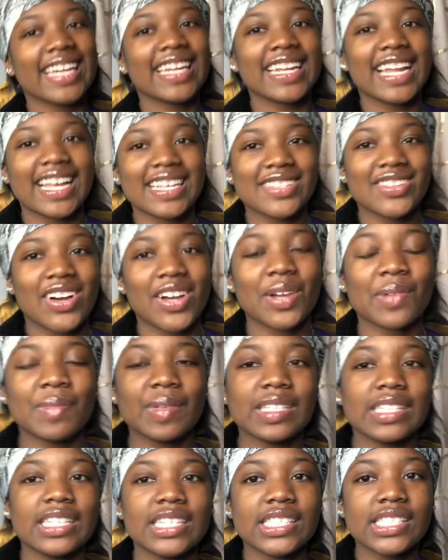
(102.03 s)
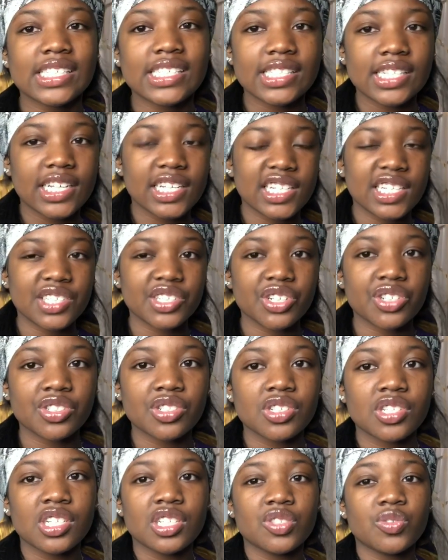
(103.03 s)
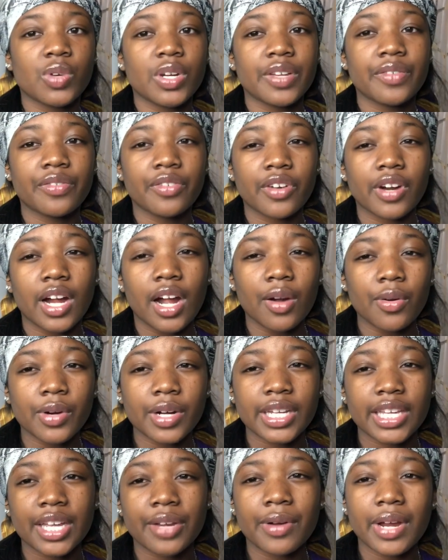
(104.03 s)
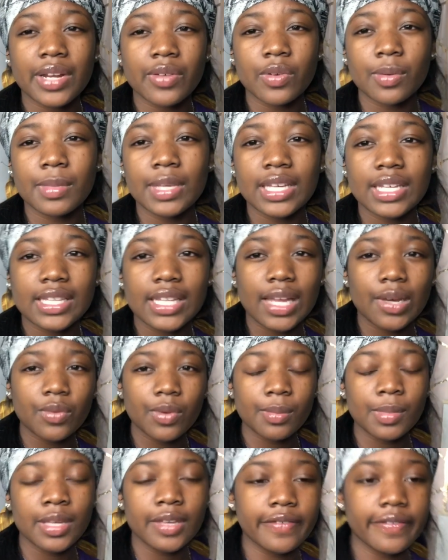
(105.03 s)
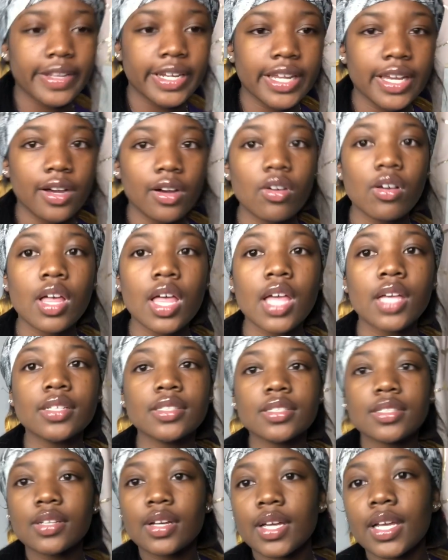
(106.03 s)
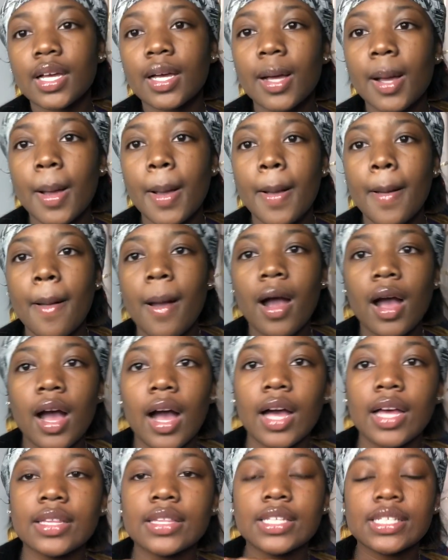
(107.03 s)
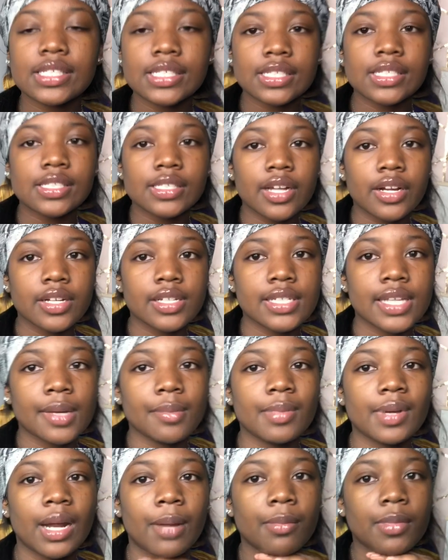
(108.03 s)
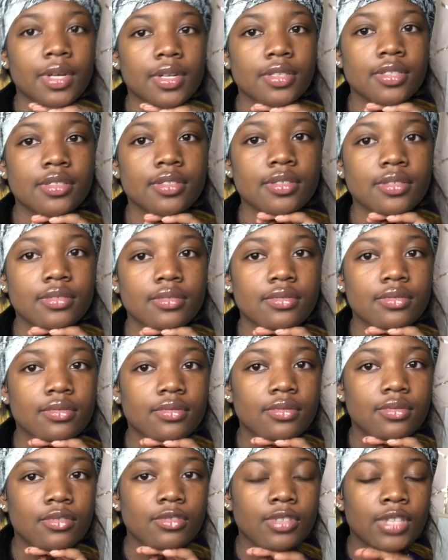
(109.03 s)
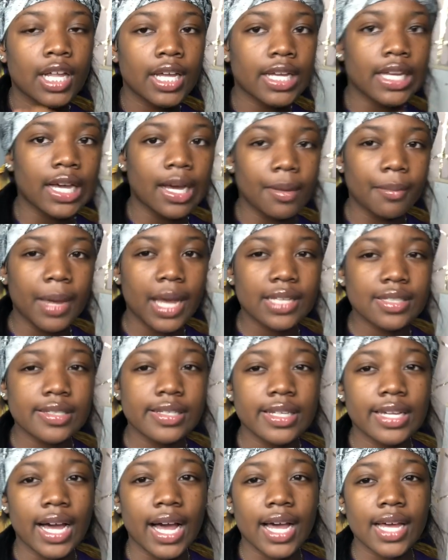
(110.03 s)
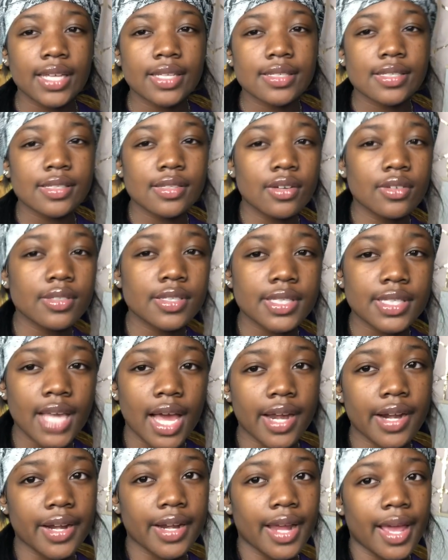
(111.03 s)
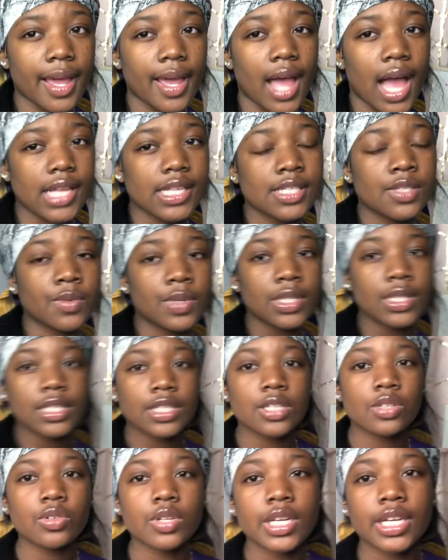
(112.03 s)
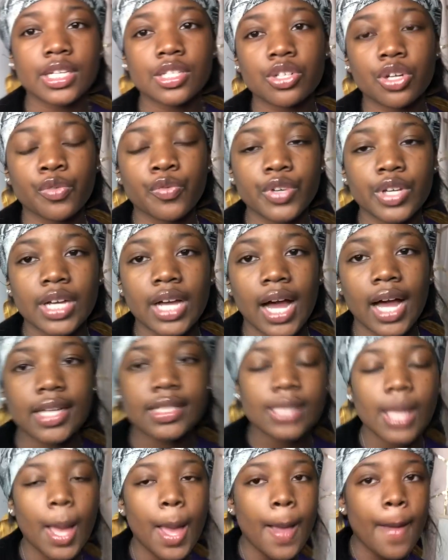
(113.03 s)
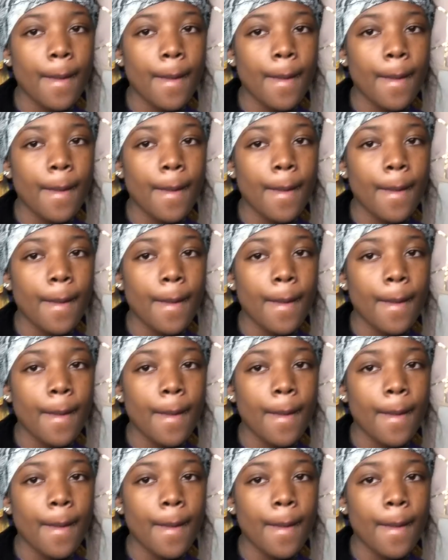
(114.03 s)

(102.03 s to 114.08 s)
cannot talk, but this is the intro to the 24 hour get ready with me, glam with me video. So yeah, this is Thursday, but I'm a like come back to you guys on saturday i just wanted to do the intro for you guys